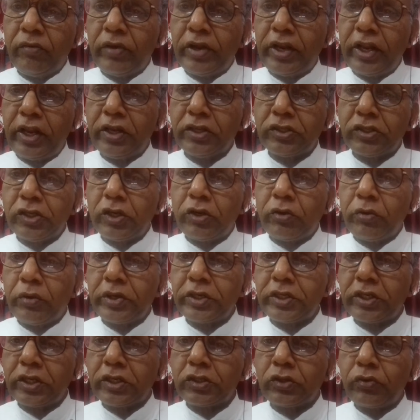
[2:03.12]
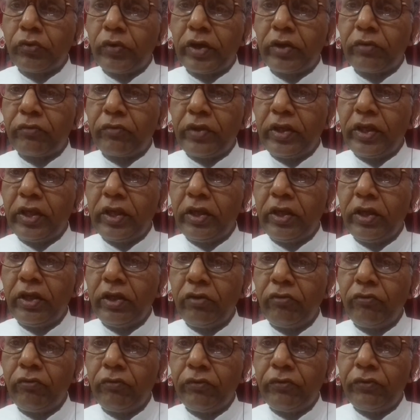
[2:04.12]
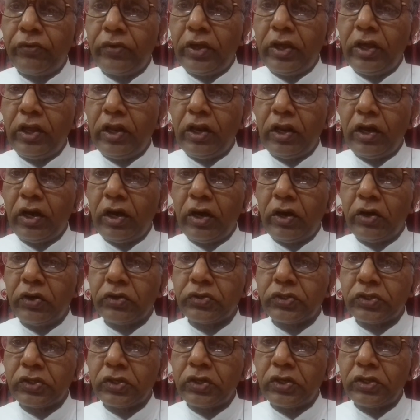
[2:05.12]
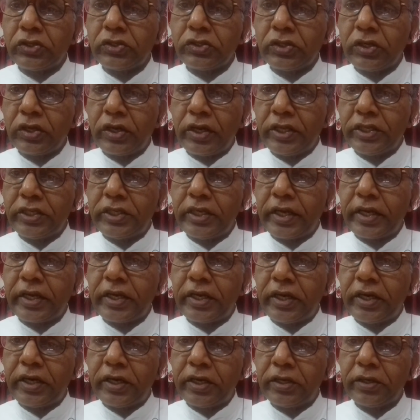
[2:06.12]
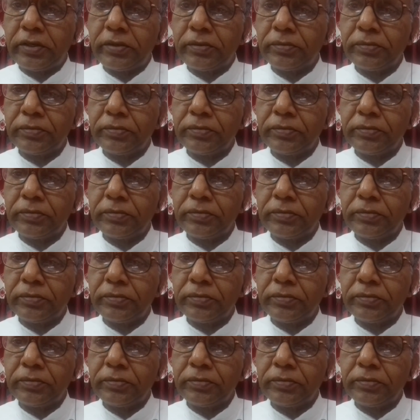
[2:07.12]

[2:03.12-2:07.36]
even in situations where we feel ourselves rejected.